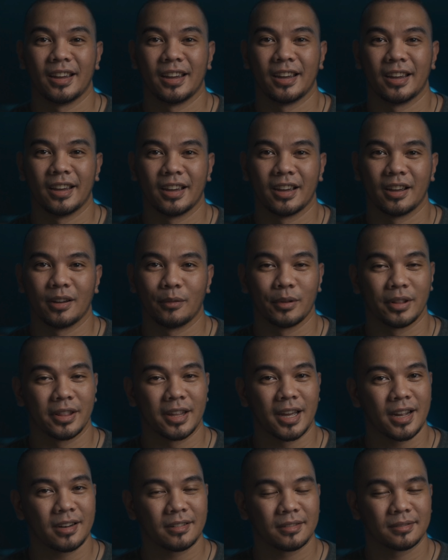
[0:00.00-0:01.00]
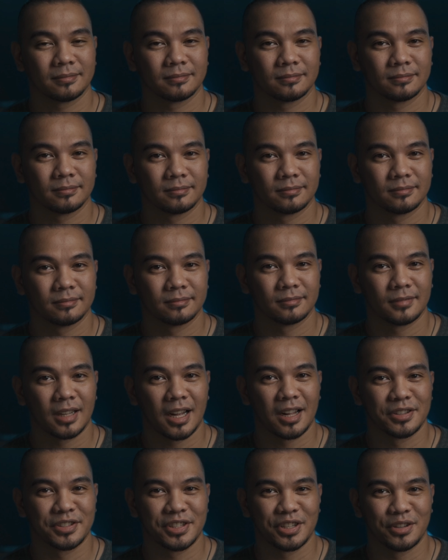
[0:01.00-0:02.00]
And with that,
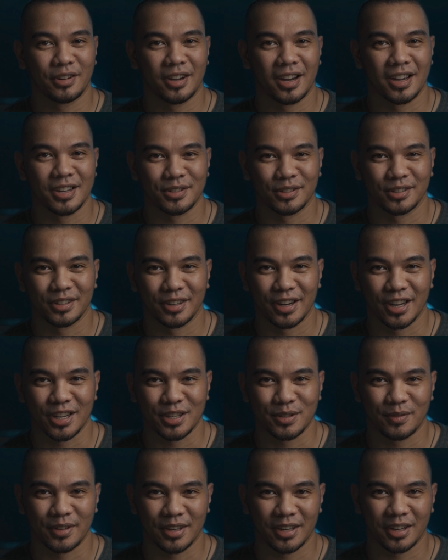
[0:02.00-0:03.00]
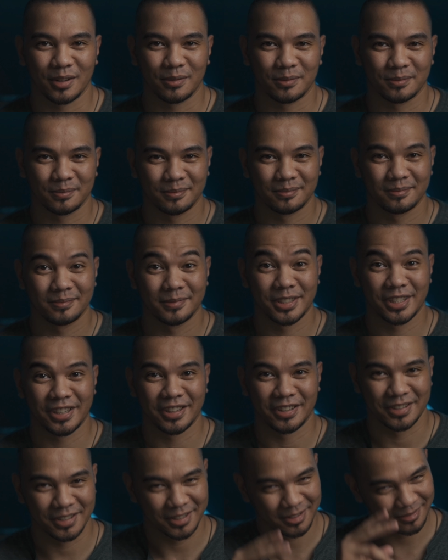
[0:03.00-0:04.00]
I'll see you guys on the next video.
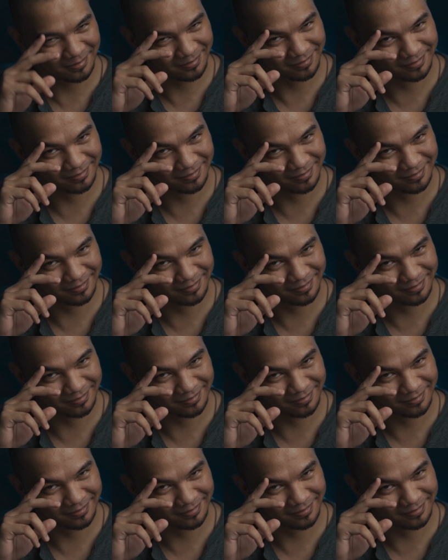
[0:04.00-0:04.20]
Cheers.